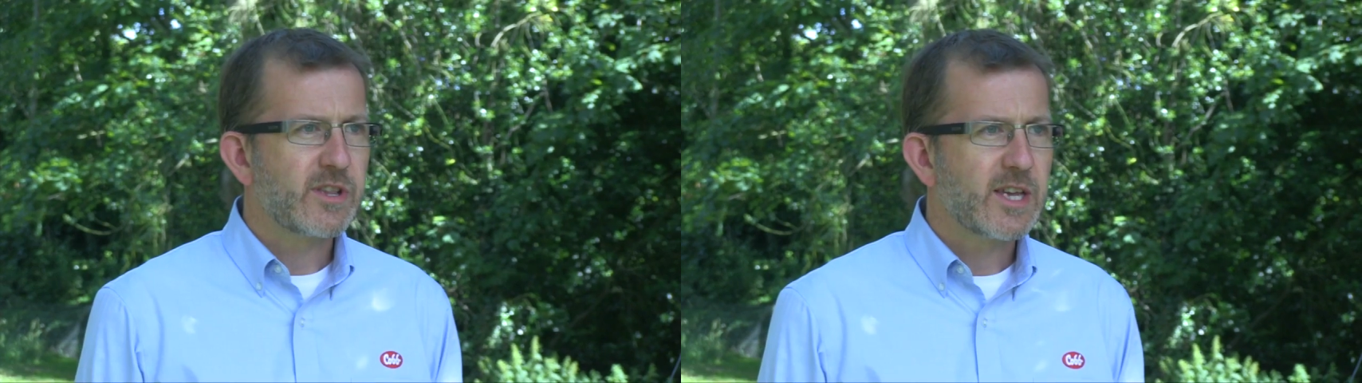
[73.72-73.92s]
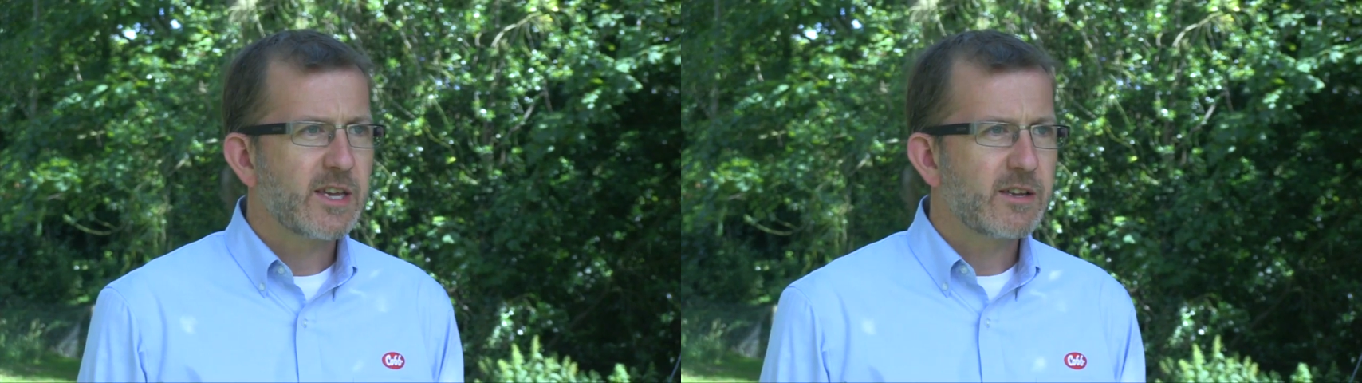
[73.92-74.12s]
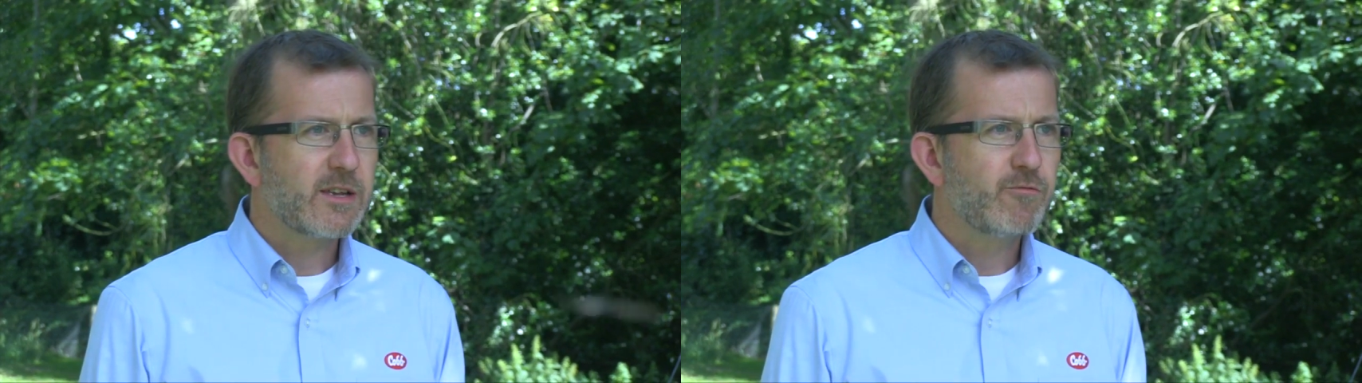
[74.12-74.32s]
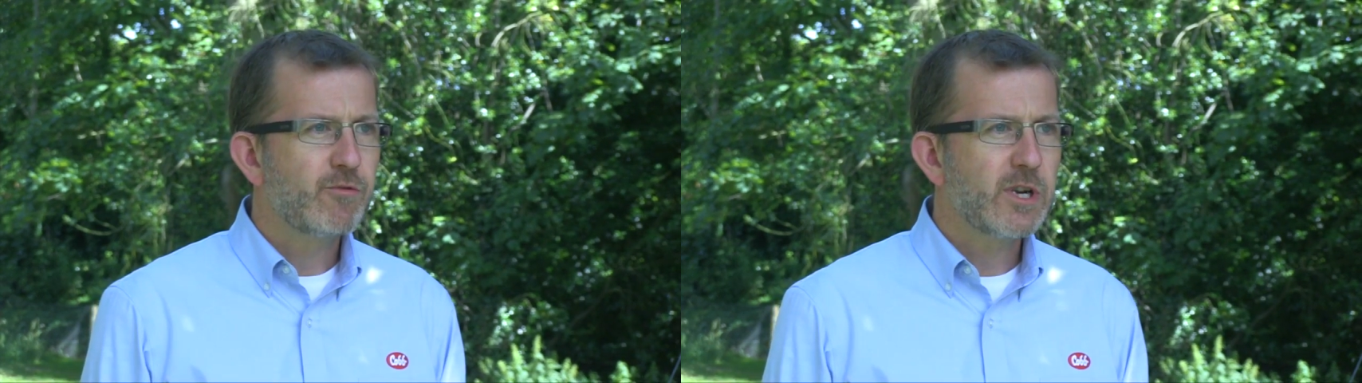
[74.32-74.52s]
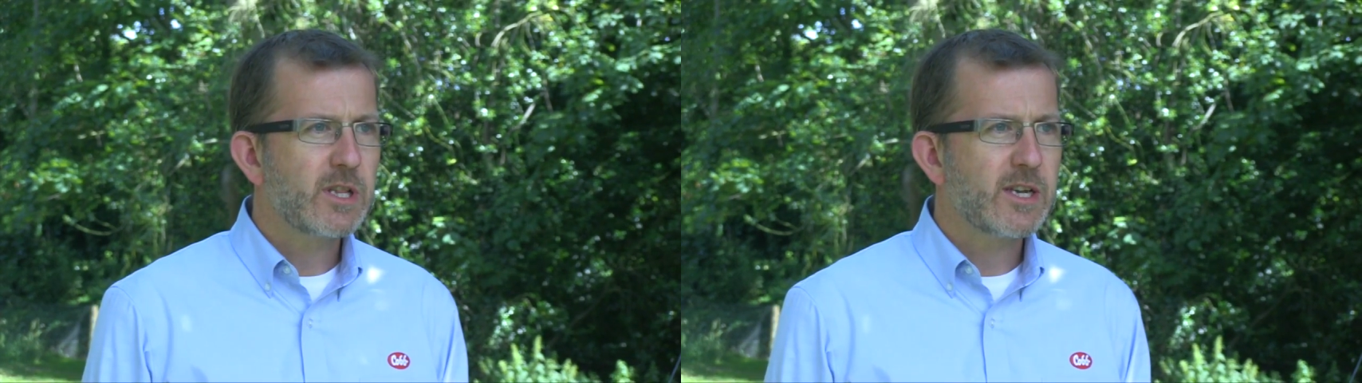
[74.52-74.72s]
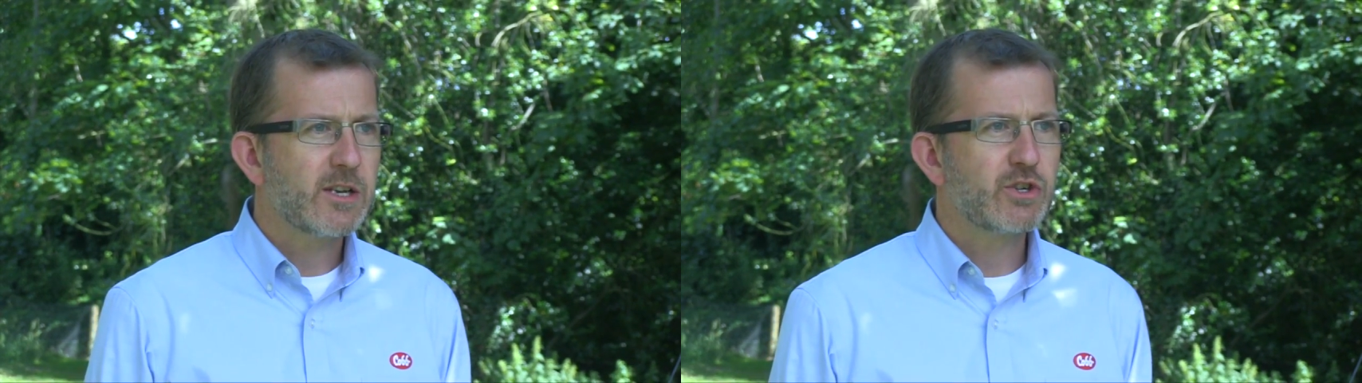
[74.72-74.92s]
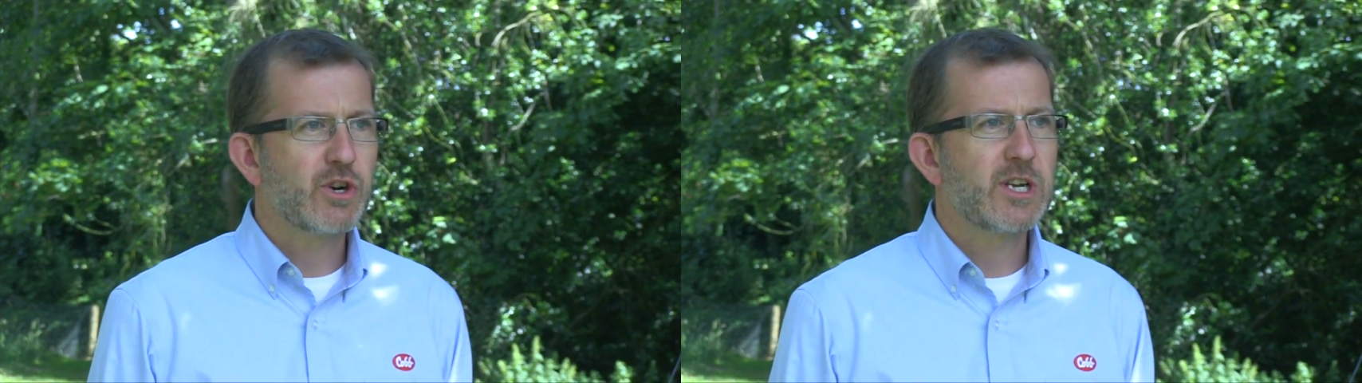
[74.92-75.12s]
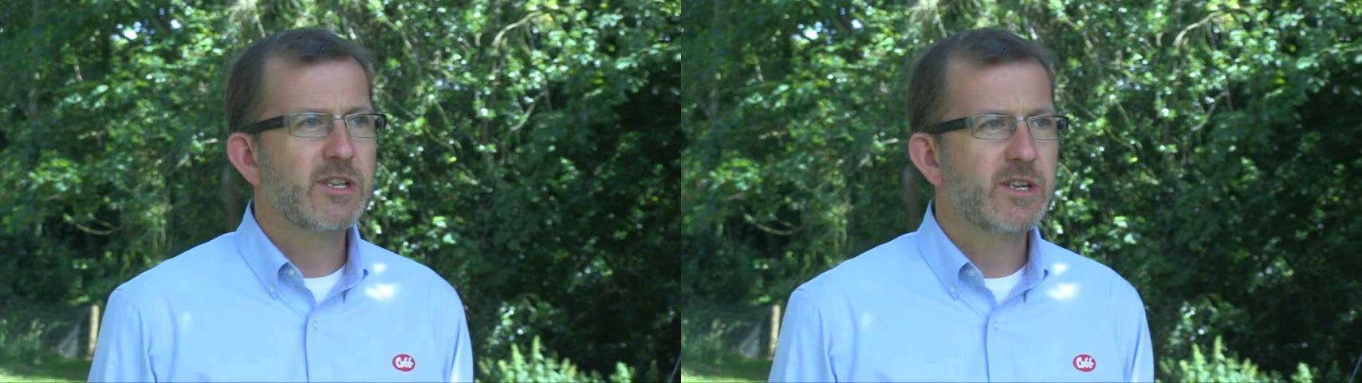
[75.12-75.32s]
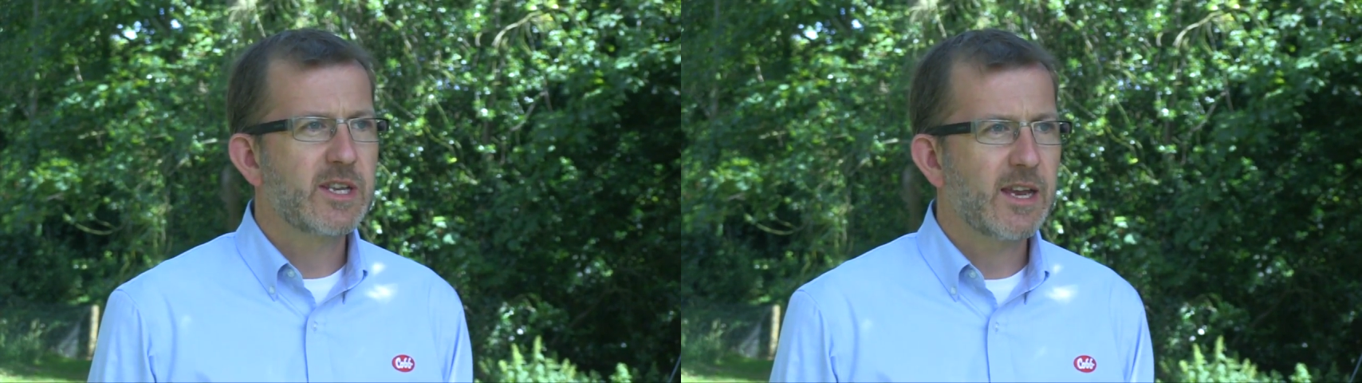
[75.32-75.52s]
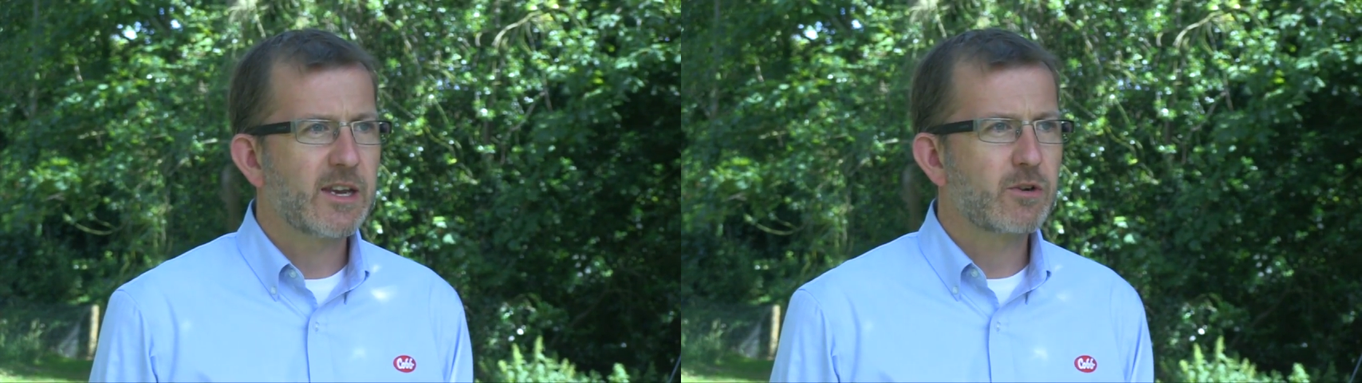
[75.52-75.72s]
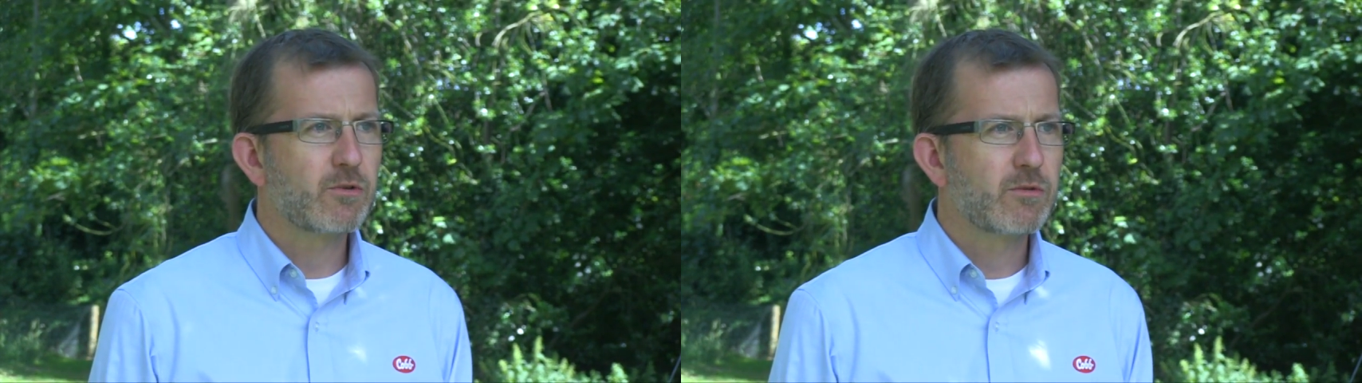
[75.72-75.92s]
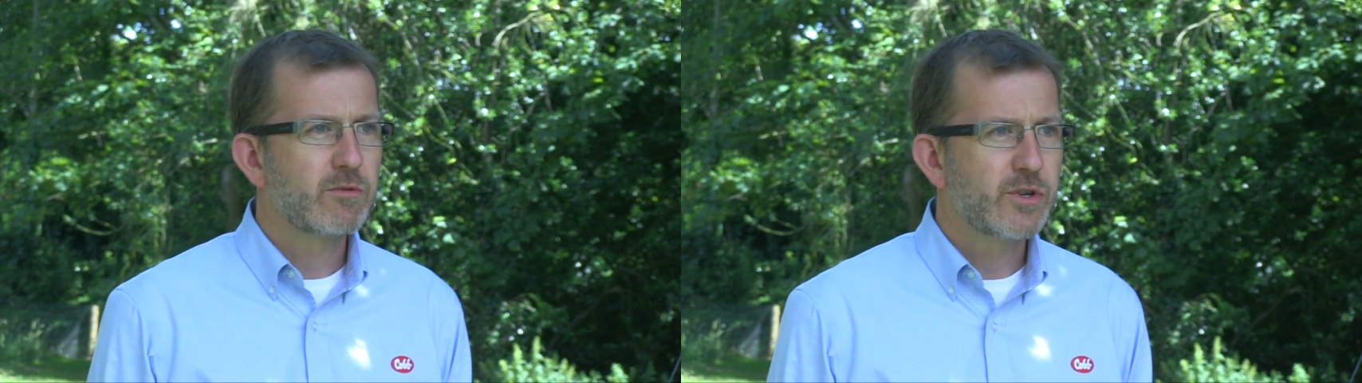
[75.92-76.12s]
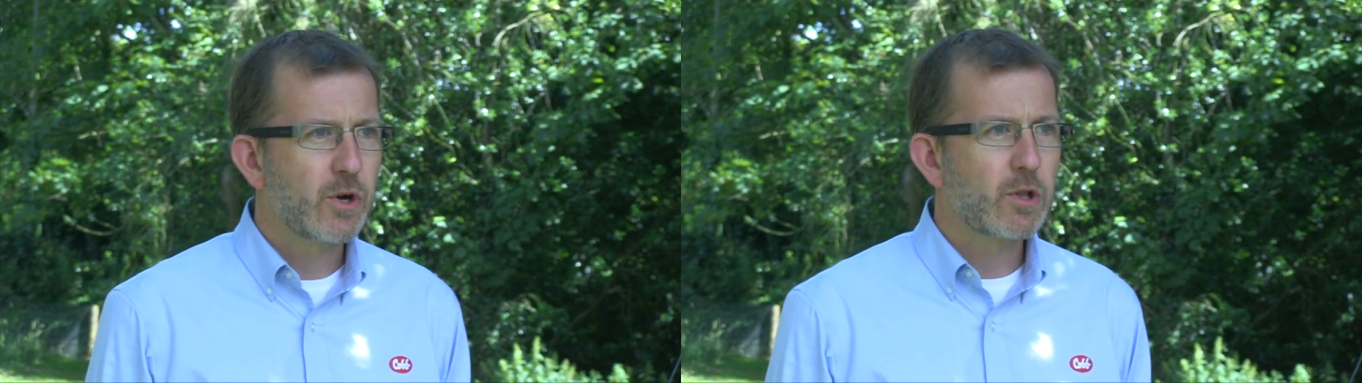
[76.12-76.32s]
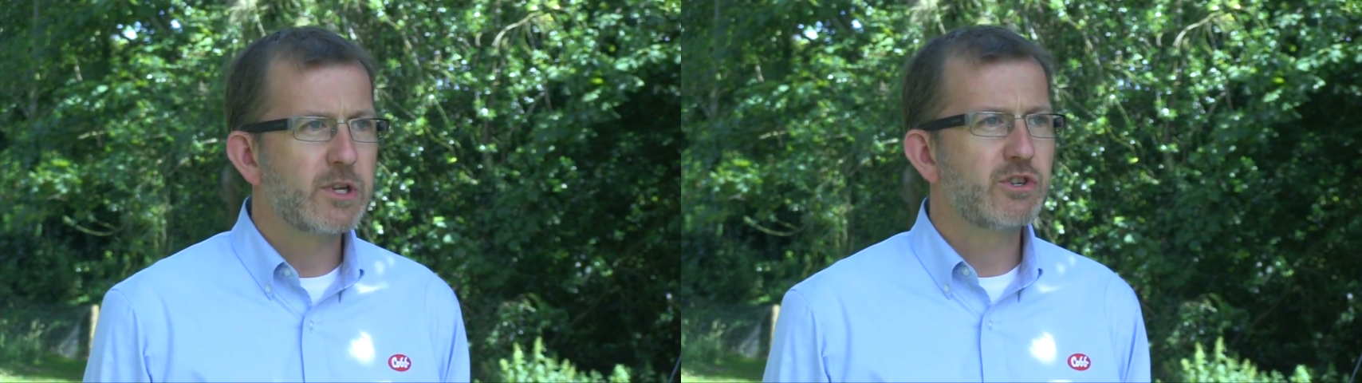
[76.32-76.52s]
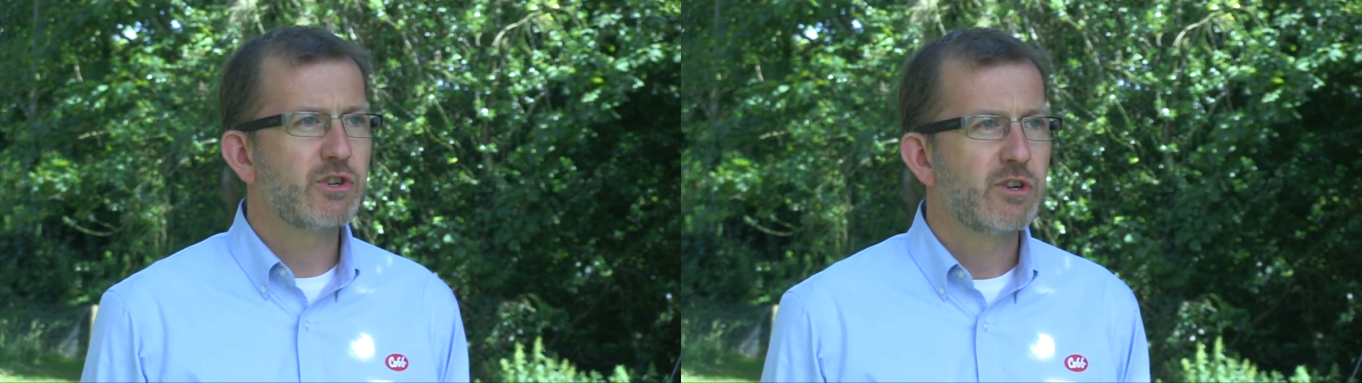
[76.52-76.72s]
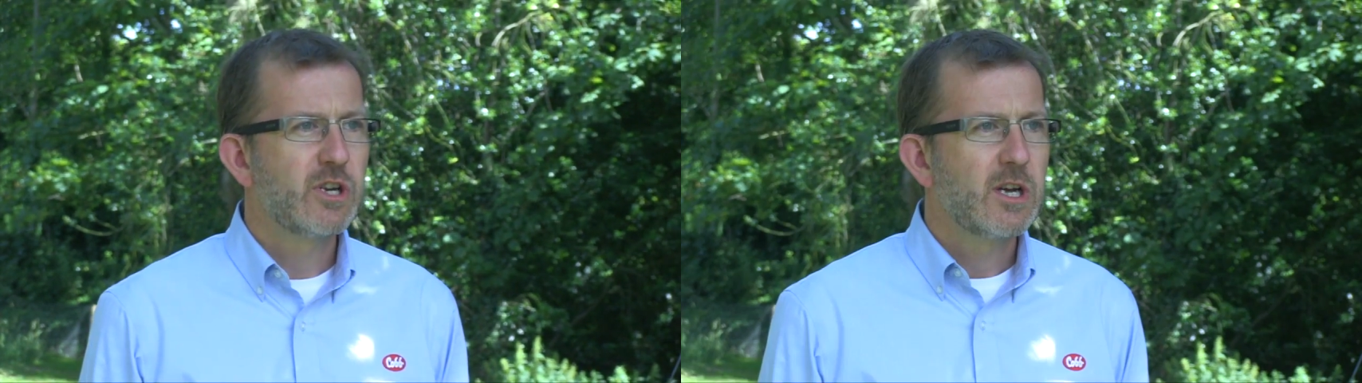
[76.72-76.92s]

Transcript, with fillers: that they really enjoyed the technical knowledge